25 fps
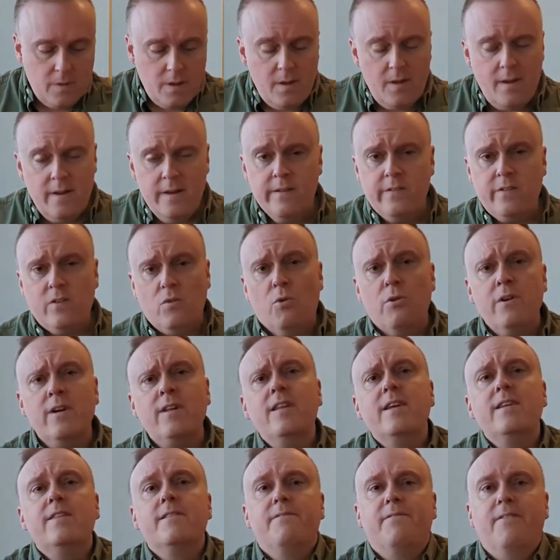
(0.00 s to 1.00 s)
historically,
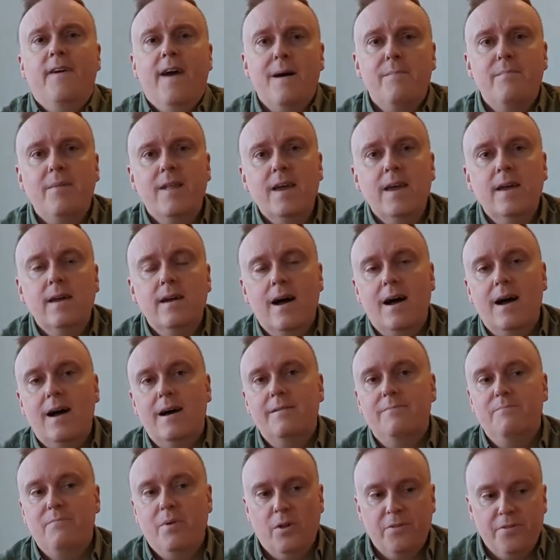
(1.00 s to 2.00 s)
the family
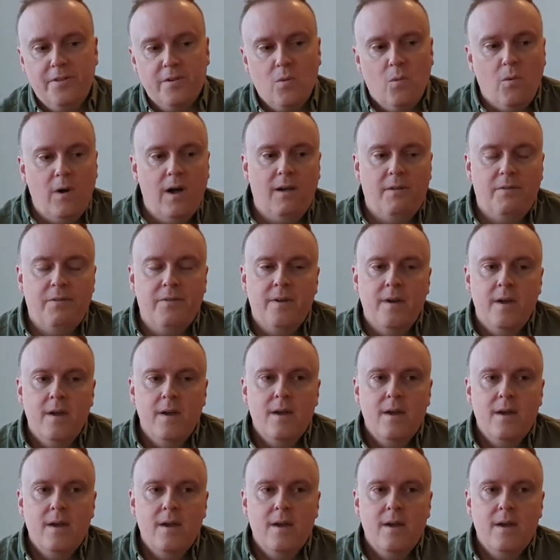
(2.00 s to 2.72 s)
built their wealth